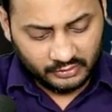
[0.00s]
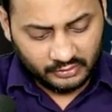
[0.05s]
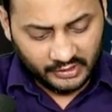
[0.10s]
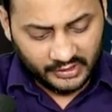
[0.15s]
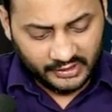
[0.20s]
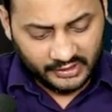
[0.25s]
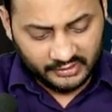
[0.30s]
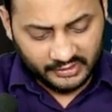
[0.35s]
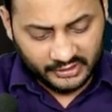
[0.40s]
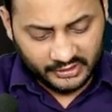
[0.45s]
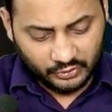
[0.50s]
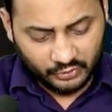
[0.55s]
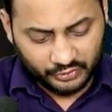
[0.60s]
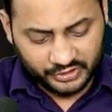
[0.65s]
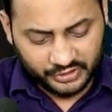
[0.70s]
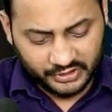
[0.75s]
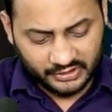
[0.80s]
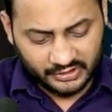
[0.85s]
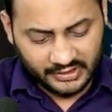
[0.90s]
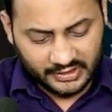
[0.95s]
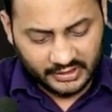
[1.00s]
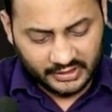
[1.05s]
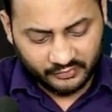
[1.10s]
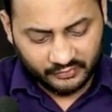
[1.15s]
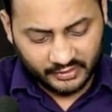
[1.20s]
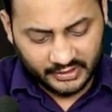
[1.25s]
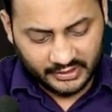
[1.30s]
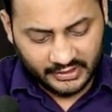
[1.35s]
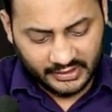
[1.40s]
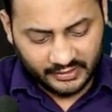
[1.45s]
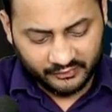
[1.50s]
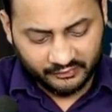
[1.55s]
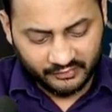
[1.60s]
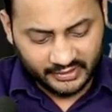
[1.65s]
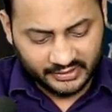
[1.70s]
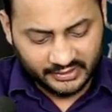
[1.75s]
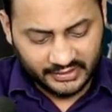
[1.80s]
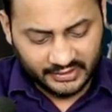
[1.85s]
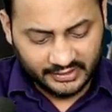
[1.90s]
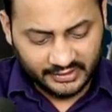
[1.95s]
in this question they converted
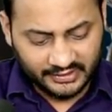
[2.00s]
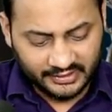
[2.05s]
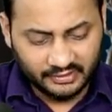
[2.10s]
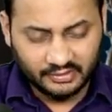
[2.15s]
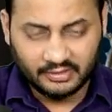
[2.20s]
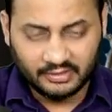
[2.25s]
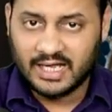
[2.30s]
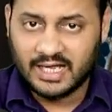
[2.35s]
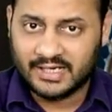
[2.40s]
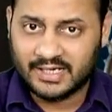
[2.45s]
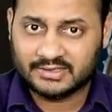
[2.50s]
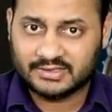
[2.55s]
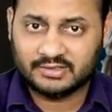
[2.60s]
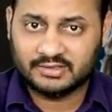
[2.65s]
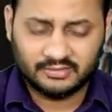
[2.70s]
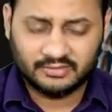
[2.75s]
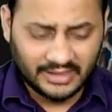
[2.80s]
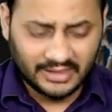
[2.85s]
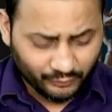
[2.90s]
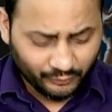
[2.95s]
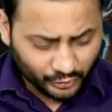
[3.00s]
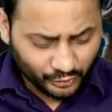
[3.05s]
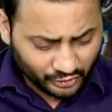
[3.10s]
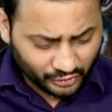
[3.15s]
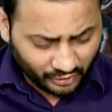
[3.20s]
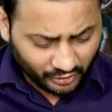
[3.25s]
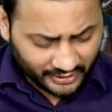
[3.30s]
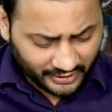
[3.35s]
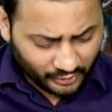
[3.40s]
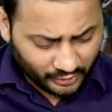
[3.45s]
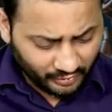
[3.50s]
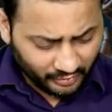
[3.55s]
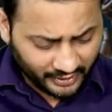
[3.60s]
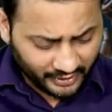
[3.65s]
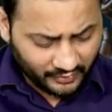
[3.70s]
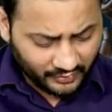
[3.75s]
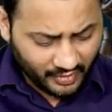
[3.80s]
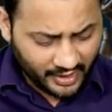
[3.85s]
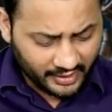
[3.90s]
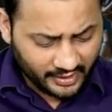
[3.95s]
everything in lakhs. That was not at all
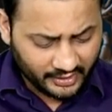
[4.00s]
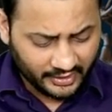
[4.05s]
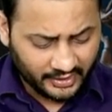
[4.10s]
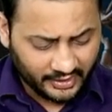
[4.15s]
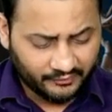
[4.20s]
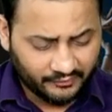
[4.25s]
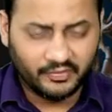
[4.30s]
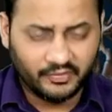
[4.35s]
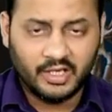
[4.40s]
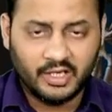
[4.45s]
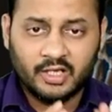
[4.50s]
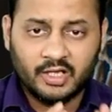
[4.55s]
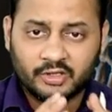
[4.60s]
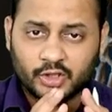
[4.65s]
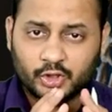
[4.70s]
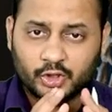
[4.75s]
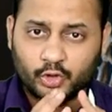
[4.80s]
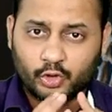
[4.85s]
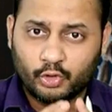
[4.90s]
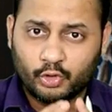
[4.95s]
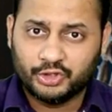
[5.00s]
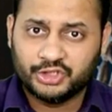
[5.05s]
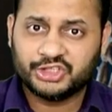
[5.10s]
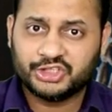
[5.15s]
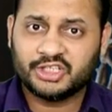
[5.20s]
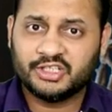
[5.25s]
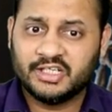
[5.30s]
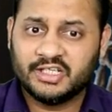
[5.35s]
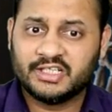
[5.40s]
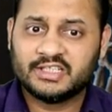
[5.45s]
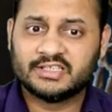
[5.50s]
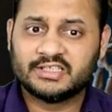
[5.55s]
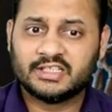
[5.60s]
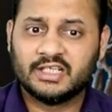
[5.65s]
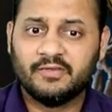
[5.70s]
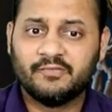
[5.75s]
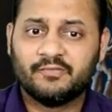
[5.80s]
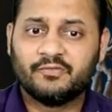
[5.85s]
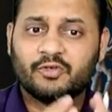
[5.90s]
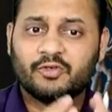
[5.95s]
required. If the question
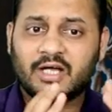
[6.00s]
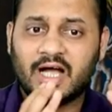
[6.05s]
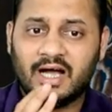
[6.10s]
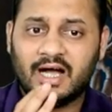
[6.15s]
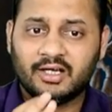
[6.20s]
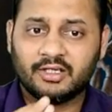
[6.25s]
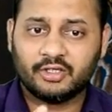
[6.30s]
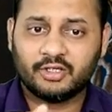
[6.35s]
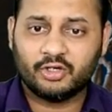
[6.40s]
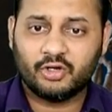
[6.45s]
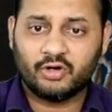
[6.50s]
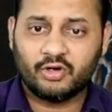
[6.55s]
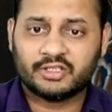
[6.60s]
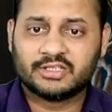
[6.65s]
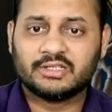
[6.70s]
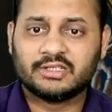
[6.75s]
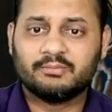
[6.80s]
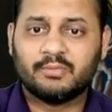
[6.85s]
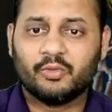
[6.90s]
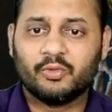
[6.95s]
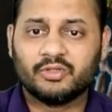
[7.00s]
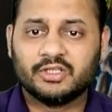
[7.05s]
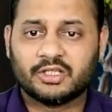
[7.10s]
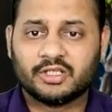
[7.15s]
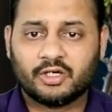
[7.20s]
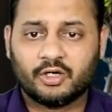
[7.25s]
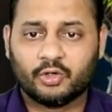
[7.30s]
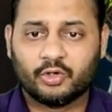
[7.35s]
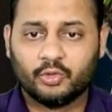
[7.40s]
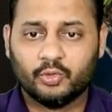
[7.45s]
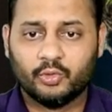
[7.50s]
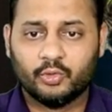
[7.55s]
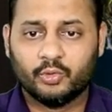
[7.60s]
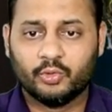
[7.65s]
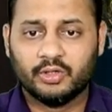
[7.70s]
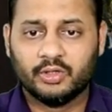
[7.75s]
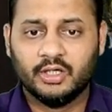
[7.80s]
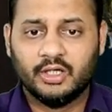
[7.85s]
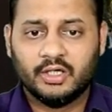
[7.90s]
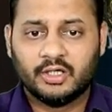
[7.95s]
itself talks about the
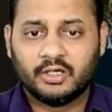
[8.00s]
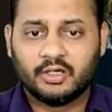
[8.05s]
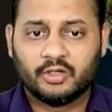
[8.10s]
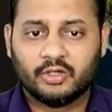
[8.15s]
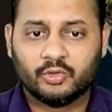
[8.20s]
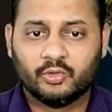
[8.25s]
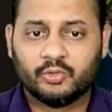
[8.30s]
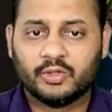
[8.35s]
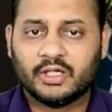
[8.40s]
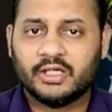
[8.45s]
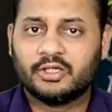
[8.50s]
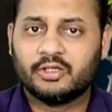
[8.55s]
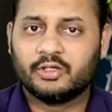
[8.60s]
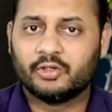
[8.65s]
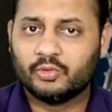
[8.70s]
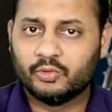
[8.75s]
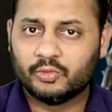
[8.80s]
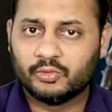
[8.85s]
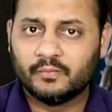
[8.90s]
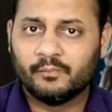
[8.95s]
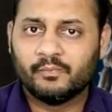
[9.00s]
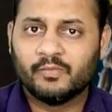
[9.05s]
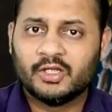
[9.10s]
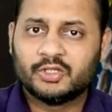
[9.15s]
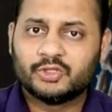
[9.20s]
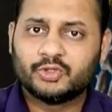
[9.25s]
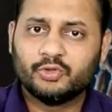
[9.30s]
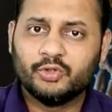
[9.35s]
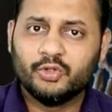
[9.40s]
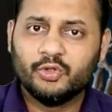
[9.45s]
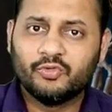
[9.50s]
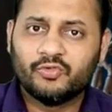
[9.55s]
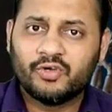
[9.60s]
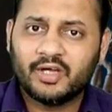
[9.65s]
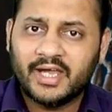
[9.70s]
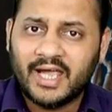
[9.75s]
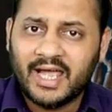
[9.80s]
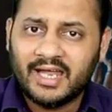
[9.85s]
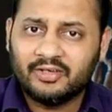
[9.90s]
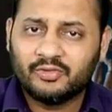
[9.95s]
crore and crore, so you
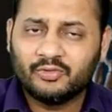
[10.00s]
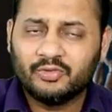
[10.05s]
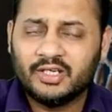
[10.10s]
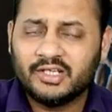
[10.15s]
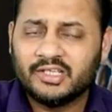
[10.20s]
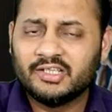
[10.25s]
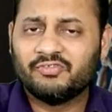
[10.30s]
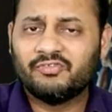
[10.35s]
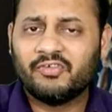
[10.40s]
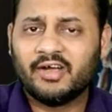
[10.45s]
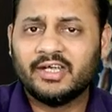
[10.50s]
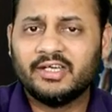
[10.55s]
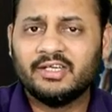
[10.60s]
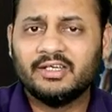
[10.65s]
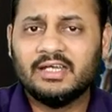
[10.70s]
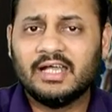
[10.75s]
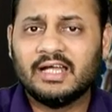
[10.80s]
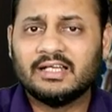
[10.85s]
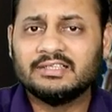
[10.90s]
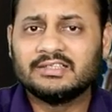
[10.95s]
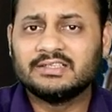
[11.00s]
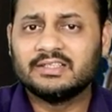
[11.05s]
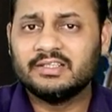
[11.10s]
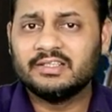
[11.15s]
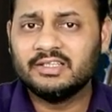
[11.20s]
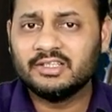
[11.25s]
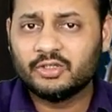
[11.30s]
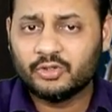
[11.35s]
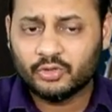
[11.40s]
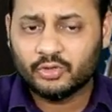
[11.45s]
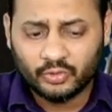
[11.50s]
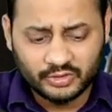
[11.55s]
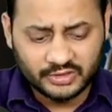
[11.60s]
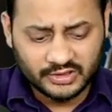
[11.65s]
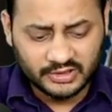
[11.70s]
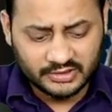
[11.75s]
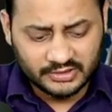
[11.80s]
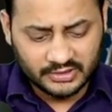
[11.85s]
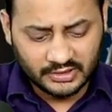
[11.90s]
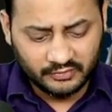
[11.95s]
calculate the final answer in crores
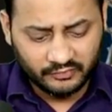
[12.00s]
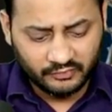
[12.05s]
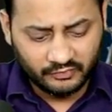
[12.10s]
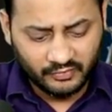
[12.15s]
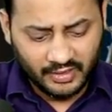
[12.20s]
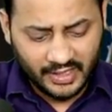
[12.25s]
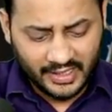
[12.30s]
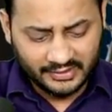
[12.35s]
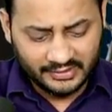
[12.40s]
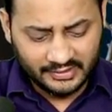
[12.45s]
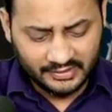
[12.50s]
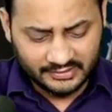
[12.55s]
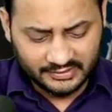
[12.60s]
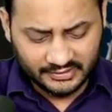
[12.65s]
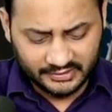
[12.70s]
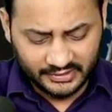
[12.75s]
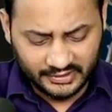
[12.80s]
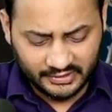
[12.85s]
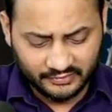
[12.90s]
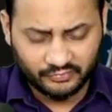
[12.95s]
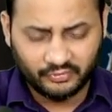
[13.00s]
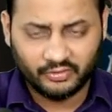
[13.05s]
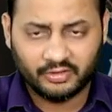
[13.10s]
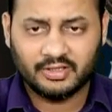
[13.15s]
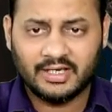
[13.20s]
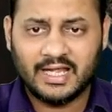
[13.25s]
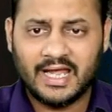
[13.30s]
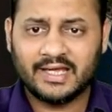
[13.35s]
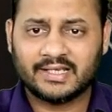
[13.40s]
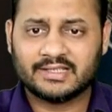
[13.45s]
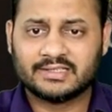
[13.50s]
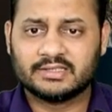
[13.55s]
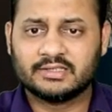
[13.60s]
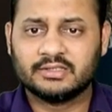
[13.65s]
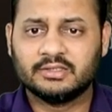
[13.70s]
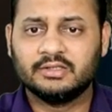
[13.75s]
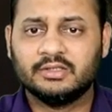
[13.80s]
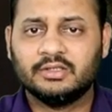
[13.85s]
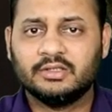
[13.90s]
itself. Why there is a need for lakhs?